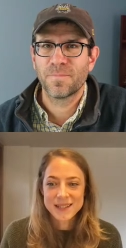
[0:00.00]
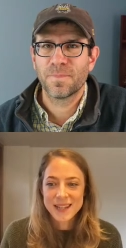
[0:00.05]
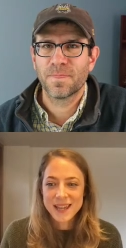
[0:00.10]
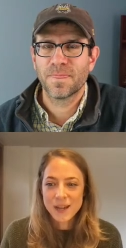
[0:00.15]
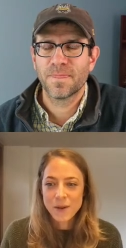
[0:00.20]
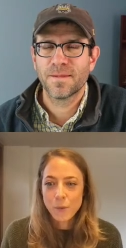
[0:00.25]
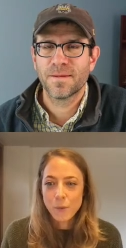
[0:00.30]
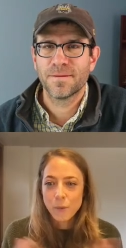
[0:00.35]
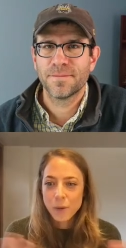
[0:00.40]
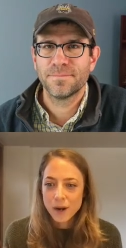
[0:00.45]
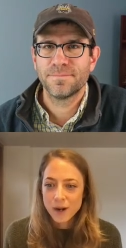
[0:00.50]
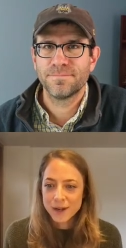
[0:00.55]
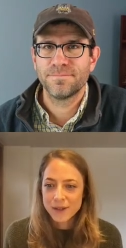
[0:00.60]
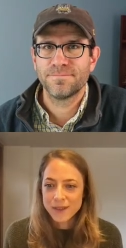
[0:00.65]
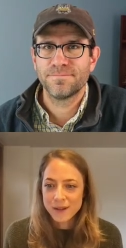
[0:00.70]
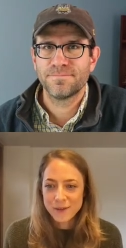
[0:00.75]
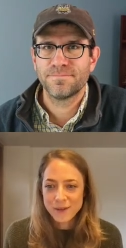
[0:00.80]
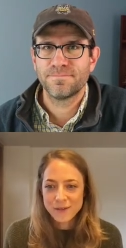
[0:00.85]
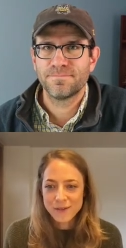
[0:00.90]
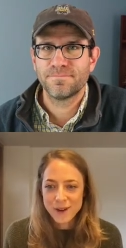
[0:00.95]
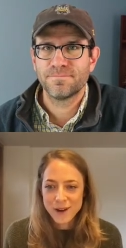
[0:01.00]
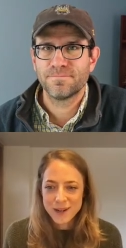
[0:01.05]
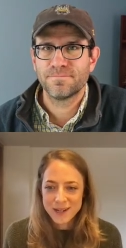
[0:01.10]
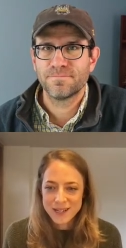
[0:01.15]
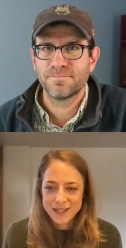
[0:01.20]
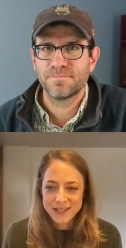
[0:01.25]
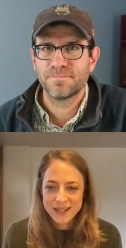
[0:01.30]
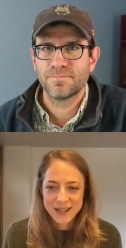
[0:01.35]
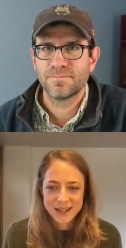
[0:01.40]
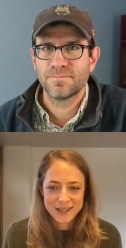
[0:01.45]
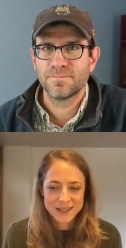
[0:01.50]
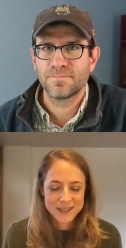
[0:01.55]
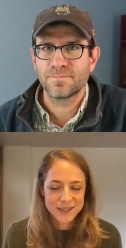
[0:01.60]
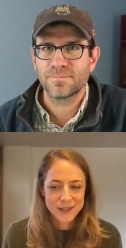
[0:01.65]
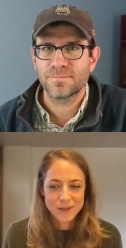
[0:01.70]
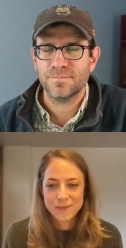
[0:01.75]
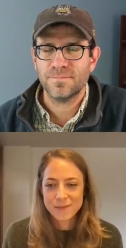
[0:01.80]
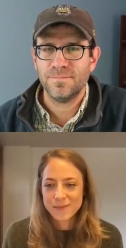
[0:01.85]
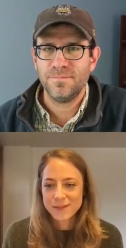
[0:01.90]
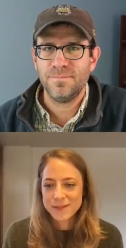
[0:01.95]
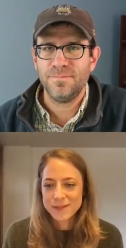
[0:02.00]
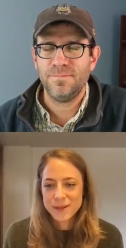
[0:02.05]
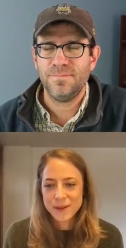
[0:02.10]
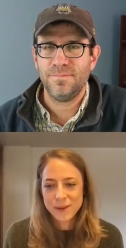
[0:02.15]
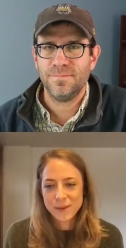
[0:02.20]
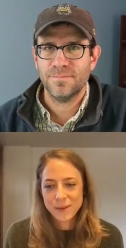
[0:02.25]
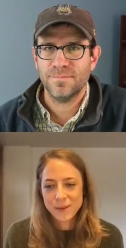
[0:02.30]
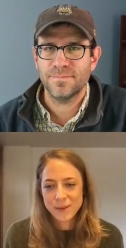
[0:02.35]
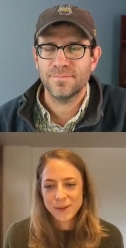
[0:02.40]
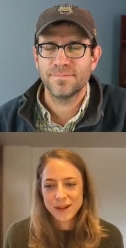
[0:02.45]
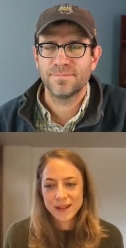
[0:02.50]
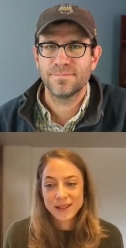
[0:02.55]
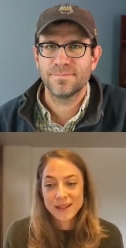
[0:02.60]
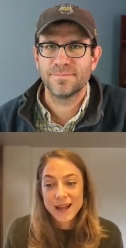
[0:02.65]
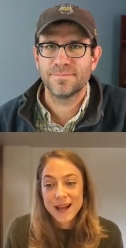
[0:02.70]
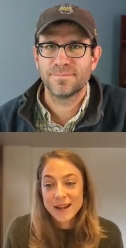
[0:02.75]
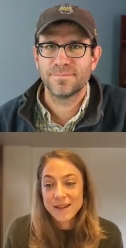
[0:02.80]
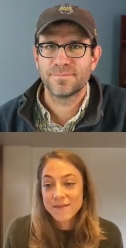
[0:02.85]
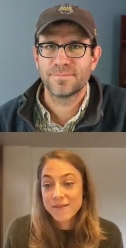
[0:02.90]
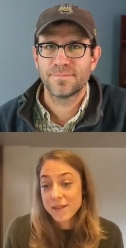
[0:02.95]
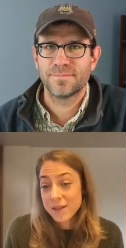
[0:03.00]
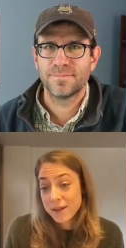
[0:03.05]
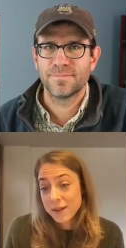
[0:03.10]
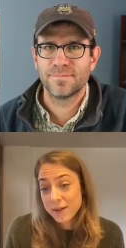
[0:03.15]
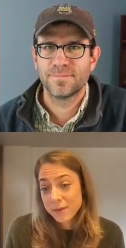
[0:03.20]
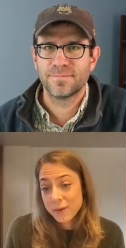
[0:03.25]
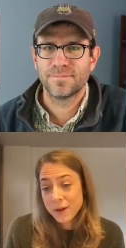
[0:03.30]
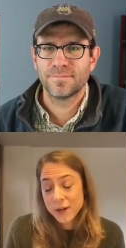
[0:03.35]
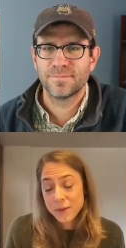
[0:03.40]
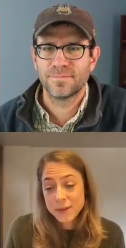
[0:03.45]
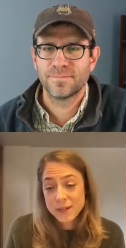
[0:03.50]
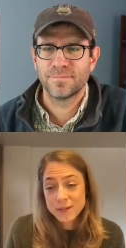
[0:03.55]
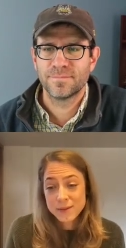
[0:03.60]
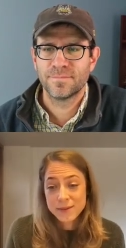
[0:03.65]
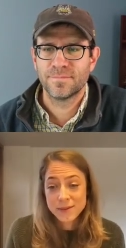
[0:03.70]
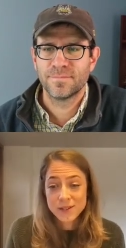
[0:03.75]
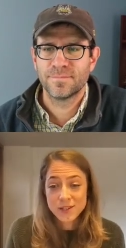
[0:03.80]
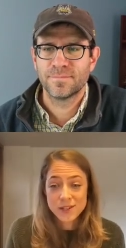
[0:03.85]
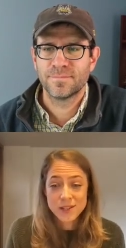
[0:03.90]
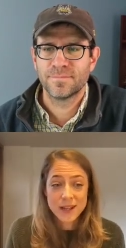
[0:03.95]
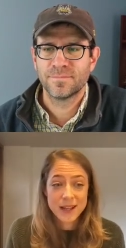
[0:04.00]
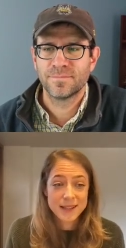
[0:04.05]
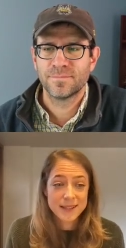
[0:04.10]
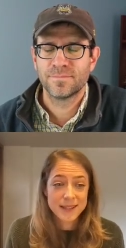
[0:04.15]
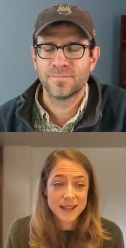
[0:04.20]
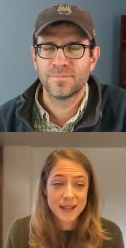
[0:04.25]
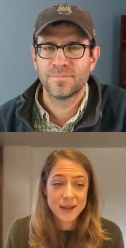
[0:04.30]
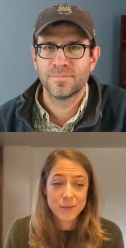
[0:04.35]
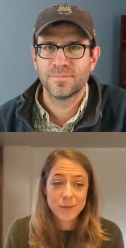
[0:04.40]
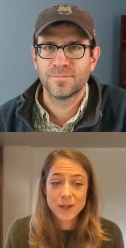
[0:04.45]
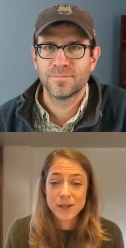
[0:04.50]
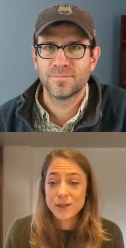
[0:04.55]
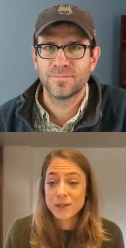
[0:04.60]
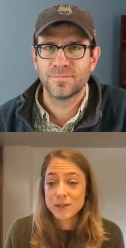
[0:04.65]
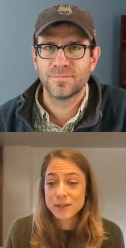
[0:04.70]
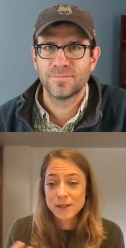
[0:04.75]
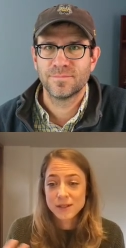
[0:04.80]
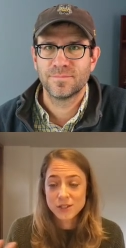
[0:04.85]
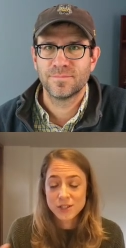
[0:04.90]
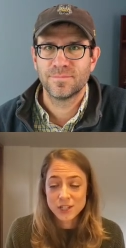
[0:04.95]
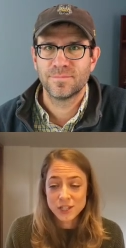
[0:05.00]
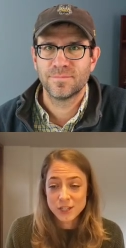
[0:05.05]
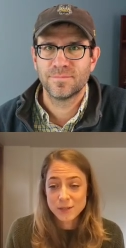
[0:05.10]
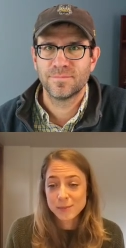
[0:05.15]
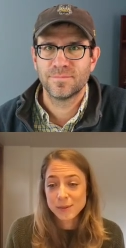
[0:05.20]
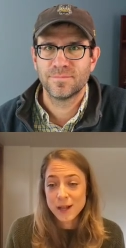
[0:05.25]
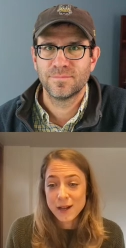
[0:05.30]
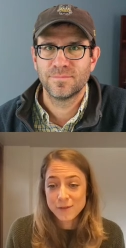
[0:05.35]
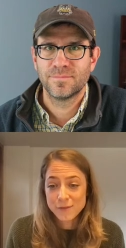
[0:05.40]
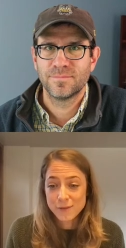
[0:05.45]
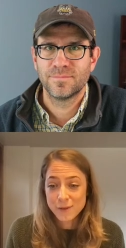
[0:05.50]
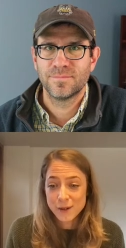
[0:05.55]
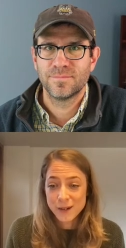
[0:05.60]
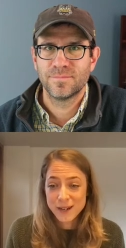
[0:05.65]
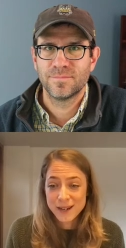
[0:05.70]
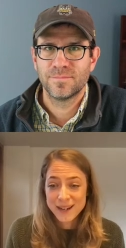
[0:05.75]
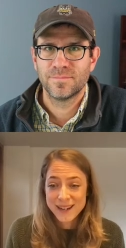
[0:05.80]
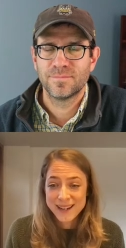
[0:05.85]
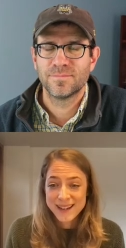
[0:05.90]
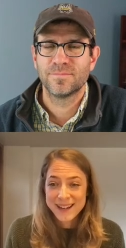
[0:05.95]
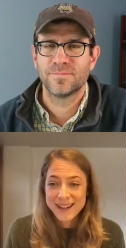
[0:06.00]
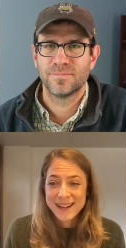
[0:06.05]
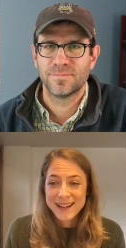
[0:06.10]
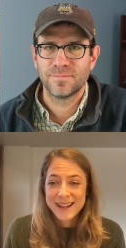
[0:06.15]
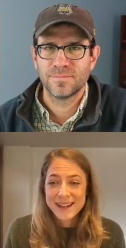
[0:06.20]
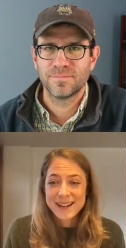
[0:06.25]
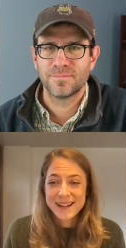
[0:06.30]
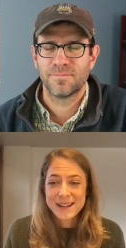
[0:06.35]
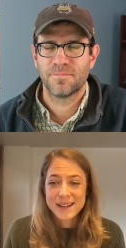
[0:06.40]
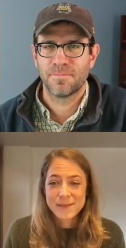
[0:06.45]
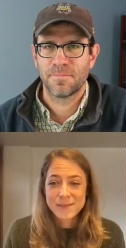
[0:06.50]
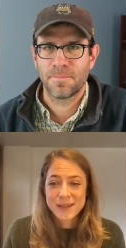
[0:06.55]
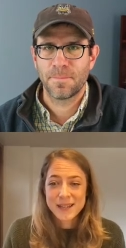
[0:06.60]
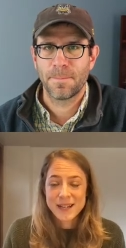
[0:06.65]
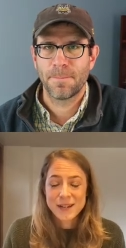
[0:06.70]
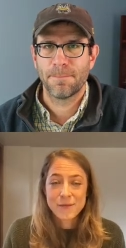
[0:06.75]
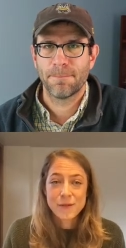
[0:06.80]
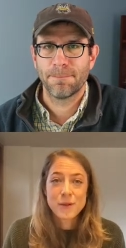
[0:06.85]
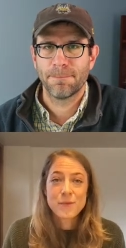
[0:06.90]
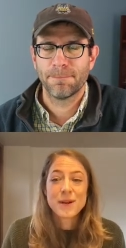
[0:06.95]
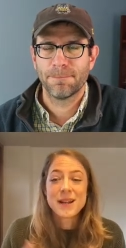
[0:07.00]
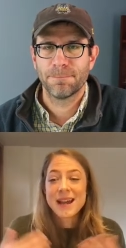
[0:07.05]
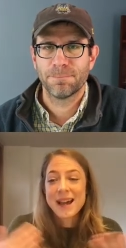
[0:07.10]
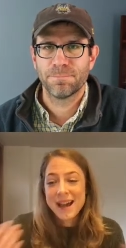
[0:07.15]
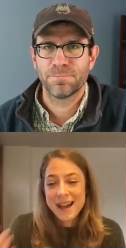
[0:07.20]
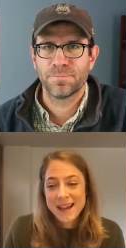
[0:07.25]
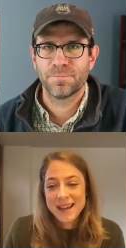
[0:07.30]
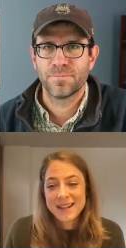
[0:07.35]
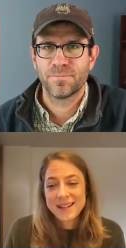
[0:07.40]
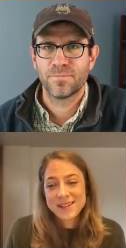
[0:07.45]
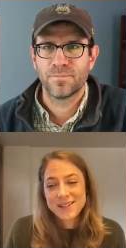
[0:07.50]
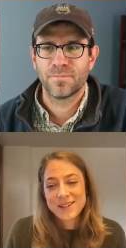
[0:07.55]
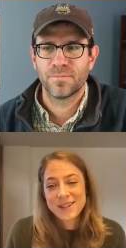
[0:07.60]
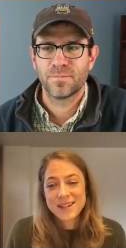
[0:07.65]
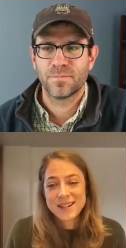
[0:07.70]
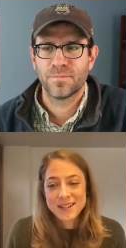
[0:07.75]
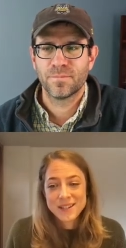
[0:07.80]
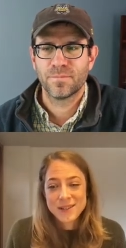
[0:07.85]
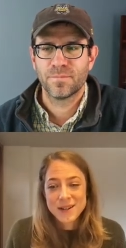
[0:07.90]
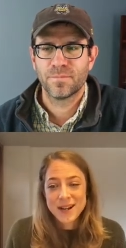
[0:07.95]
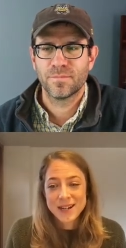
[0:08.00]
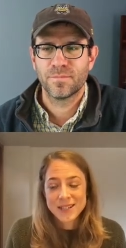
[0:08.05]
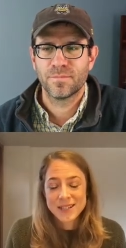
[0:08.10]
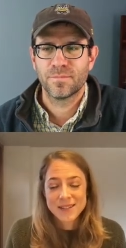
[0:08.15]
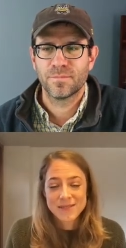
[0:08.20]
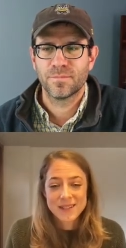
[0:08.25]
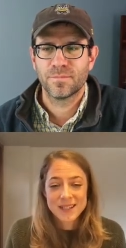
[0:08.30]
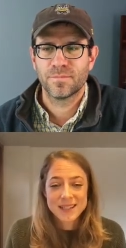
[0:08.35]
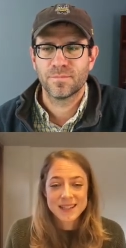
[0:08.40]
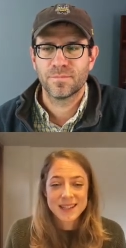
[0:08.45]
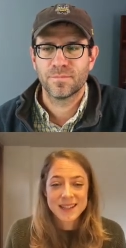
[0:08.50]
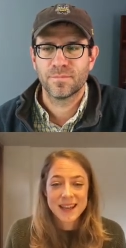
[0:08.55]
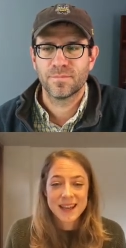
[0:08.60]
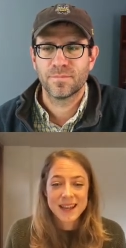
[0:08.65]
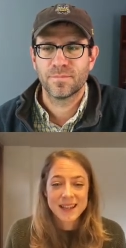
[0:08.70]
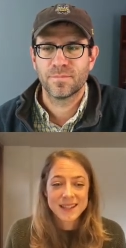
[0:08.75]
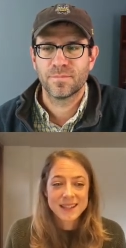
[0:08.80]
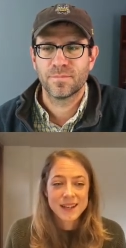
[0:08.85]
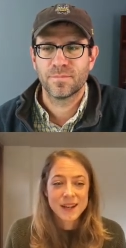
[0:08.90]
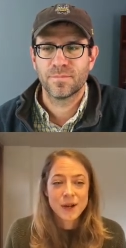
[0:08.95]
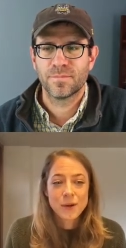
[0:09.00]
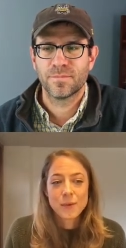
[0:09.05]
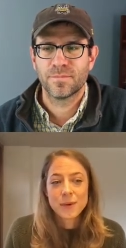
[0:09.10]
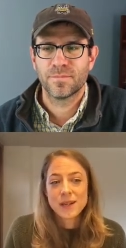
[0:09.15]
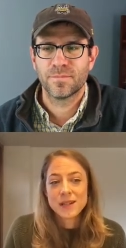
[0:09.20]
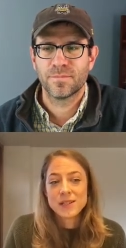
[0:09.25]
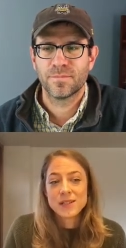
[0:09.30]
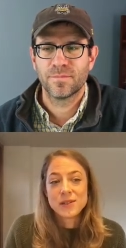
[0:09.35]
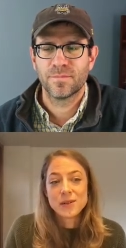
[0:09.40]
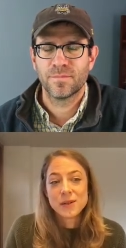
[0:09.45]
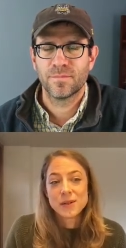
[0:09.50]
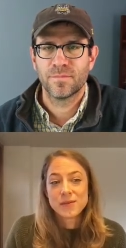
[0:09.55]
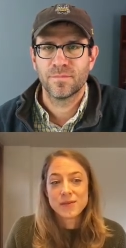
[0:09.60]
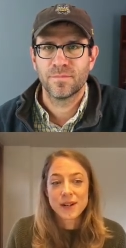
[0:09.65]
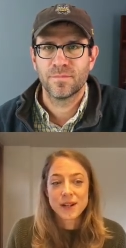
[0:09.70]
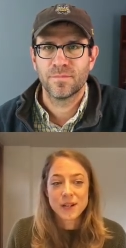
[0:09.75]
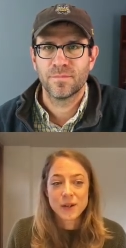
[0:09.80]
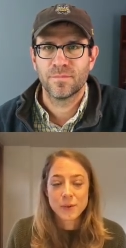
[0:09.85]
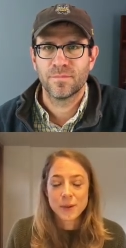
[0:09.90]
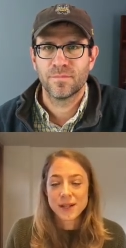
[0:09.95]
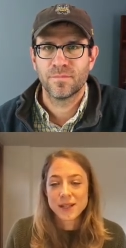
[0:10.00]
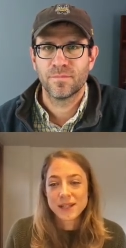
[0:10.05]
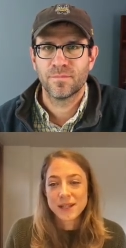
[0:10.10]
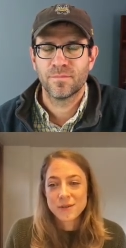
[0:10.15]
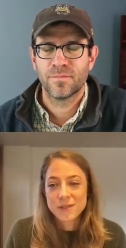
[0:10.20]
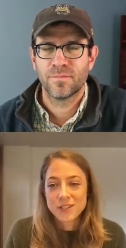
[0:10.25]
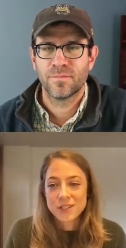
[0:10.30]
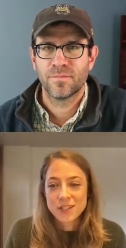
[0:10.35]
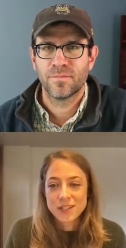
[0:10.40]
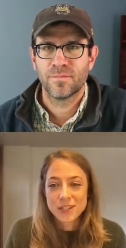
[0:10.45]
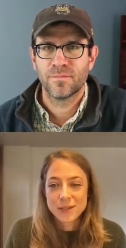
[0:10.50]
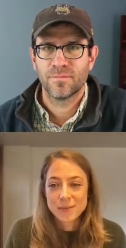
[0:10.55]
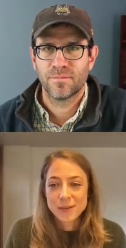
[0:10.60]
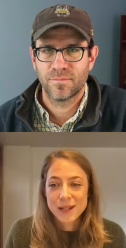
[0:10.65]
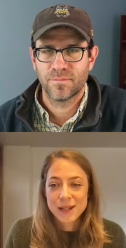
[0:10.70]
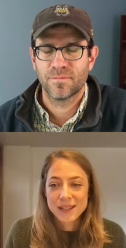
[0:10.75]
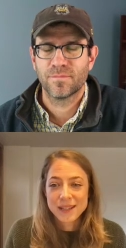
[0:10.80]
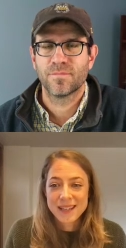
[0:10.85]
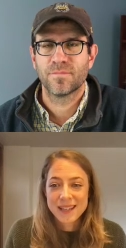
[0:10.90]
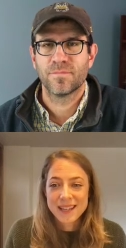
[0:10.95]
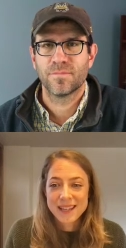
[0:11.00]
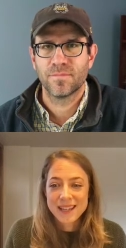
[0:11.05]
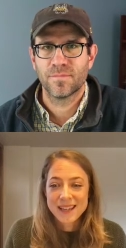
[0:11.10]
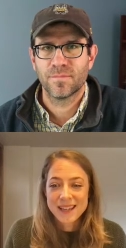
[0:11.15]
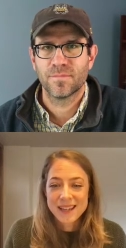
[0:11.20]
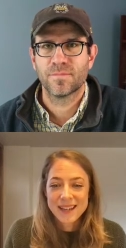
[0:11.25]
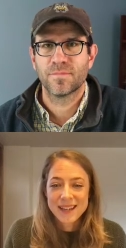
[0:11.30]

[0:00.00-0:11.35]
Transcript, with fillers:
Speaker 1: take work that we've already done. So, so a lot of the work we do in the Schloss Lab, we use ggplot for. Um, and if we want to add inter interactivity to that, we can do it very quickly with ggplotly.